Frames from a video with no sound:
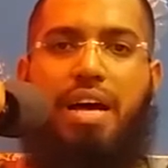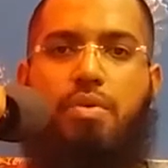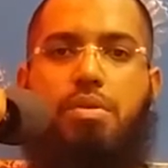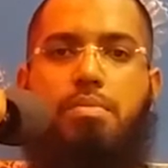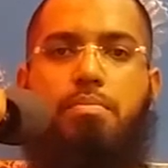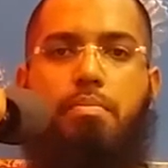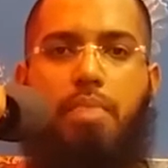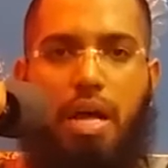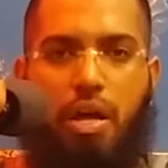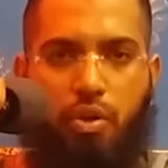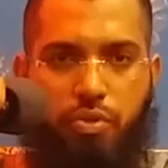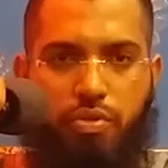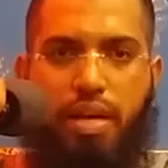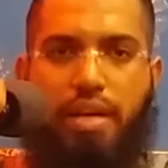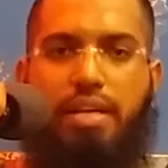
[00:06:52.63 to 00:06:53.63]
our
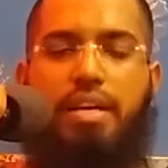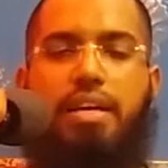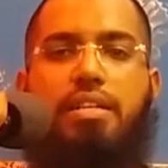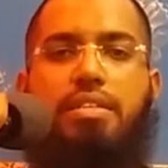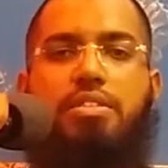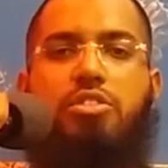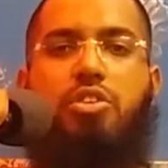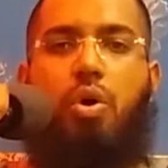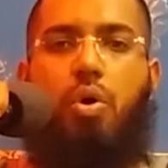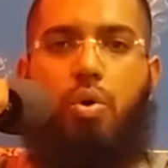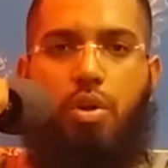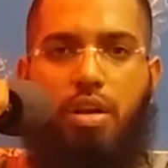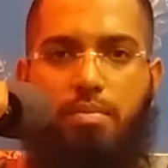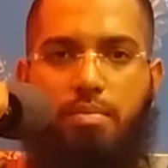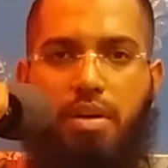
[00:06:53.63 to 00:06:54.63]
mouth against
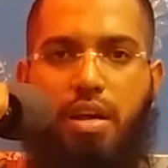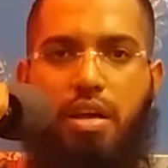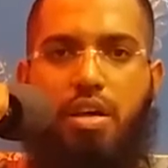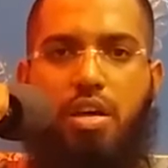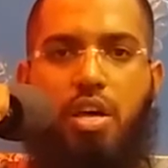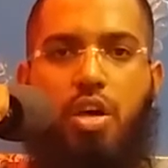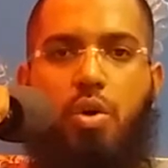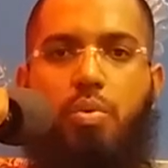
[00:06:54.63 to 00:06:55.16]
ulama,